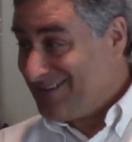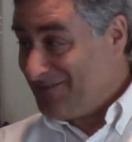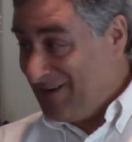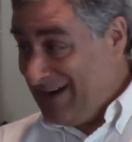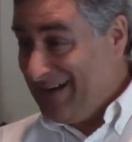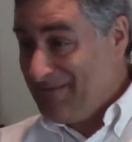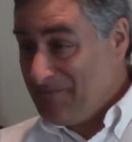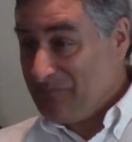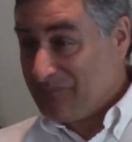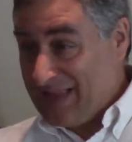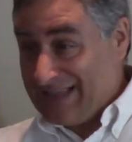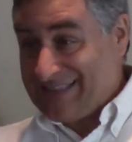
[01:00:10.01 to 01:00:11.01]
Right?
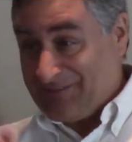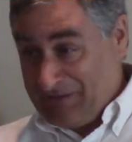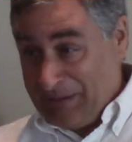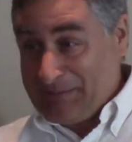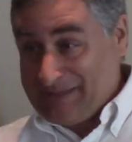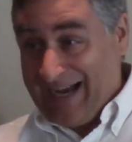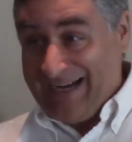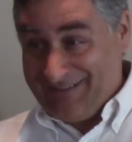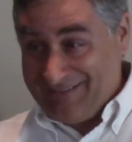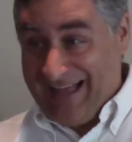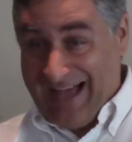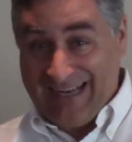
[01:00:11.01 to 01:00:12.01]
That's the flip side
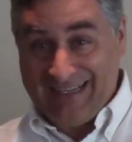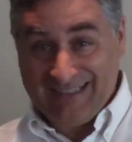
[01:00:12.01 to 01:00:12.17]
of that.